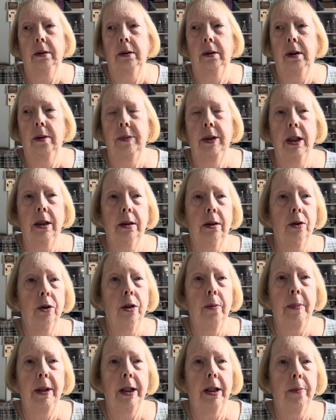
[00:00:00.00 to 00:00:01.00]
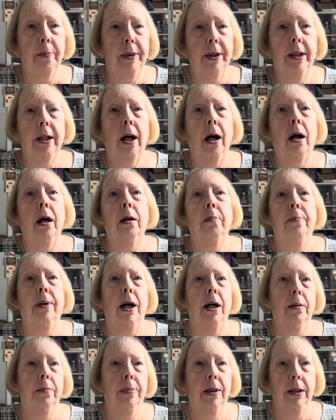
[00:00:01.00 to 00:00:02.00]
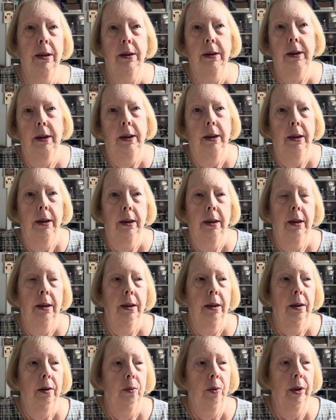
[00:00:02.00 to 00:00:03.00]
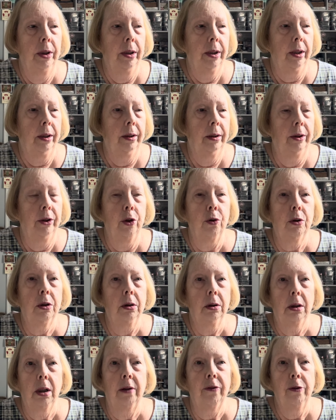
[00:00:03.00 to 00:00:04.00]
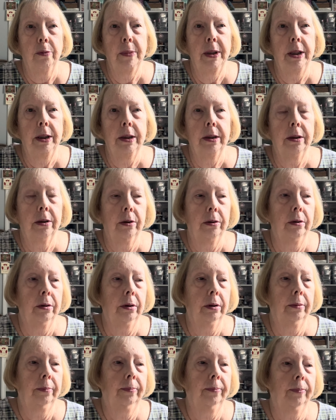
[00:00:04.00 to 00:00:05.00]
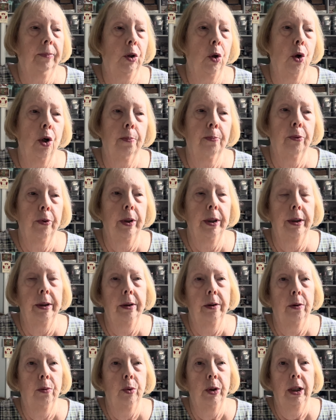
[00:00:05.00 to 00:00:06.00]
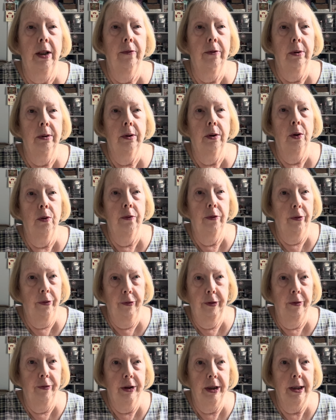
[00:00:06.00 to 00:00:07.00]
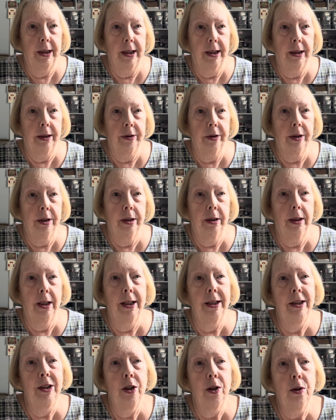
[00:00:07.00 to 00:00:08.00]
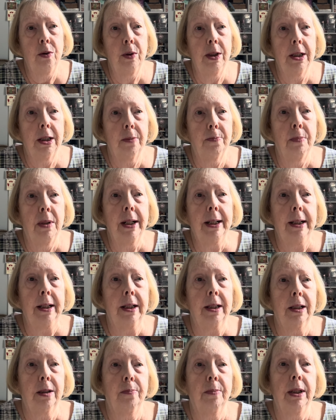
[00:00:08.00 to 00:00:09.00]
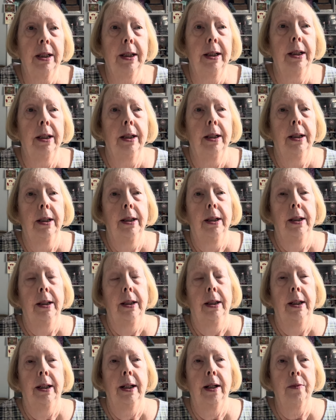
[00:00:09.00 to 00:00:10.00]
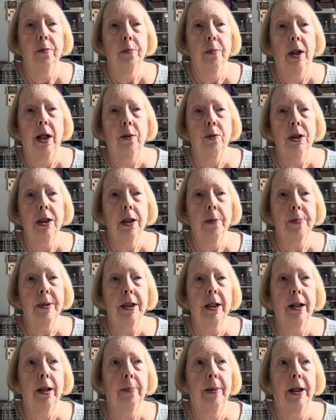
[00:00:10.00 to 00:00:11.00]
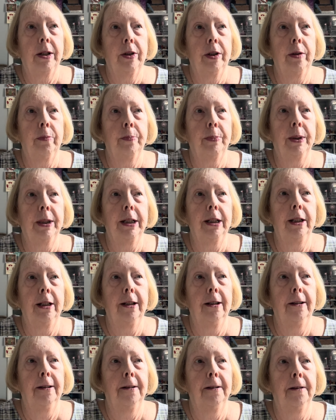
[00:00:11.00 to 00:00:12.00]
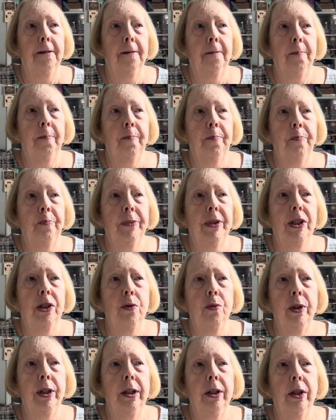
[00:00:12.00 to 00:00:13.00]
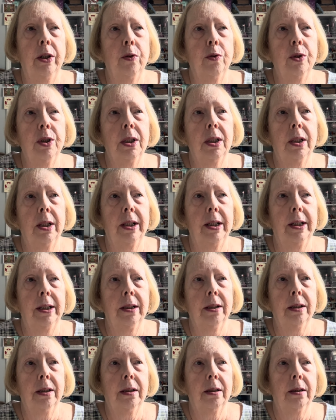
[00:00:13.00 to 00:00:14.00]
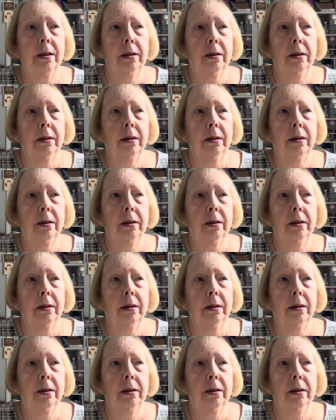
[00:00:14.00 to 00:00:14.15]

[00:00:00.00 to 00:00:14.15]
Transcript: I'm not going to make a big hubbub with local government or corporate or whatever over $50. I know it's money, and I was upset about it, but doing those things